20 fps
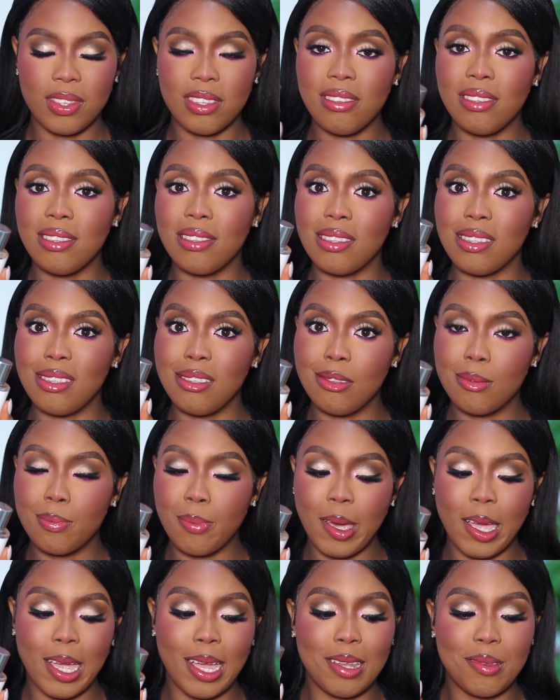This is
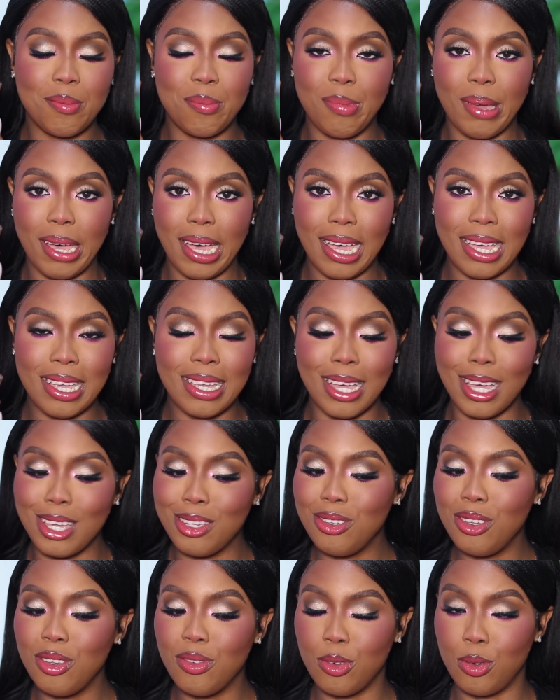inspired by
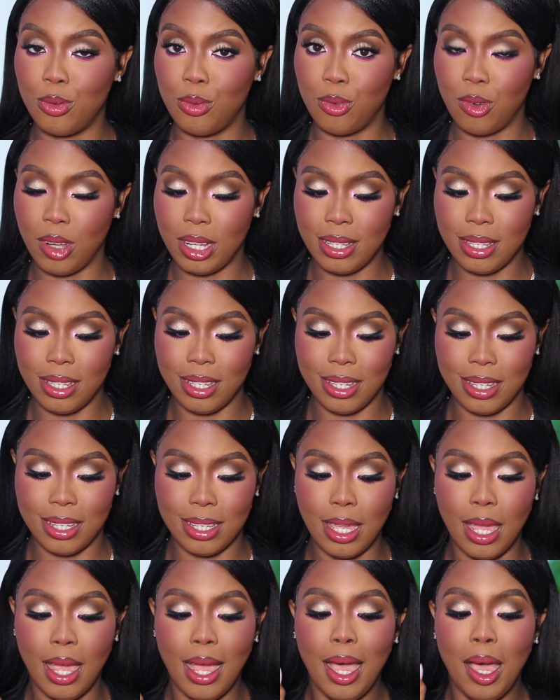Are You Even
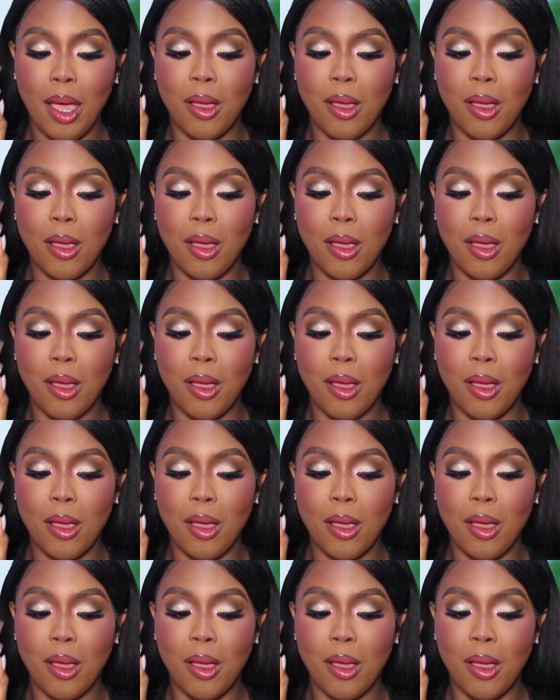Ready?